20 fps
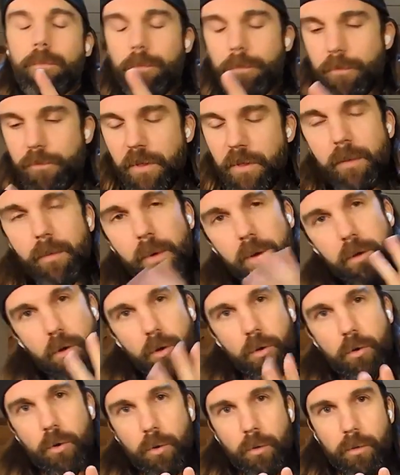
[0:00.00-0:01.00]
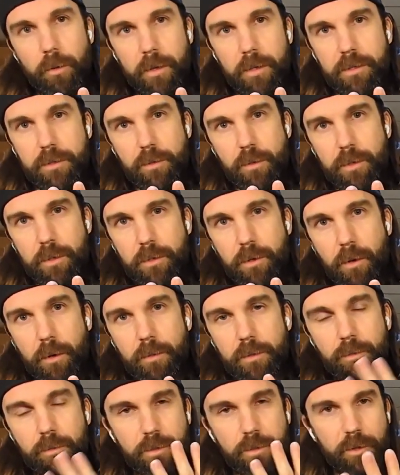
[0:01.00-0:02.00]
Think about your goal in these three
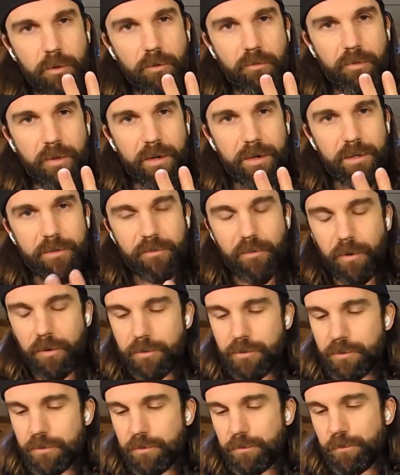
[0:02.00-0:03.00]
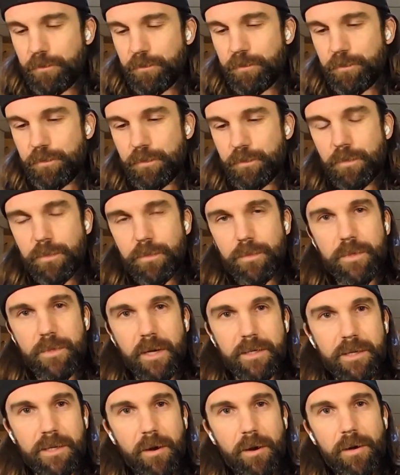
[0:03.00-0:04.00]
terms. Let's go fitness first.
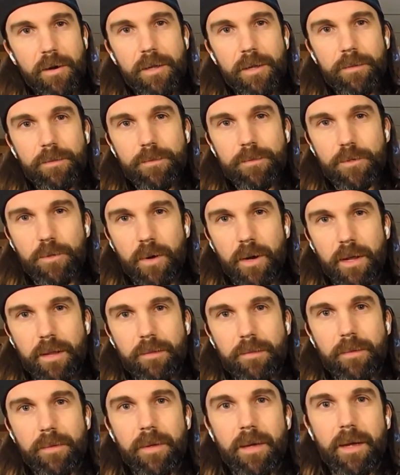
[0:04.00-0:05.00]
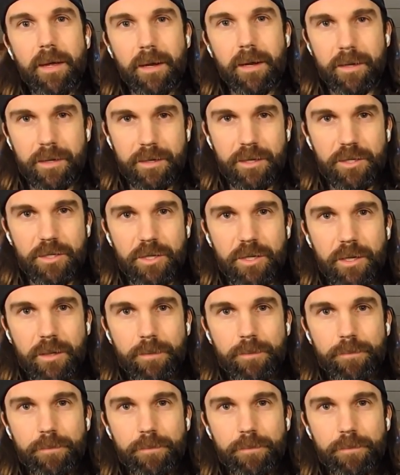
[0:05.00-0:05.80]
Dexterity, strength, and conditioning.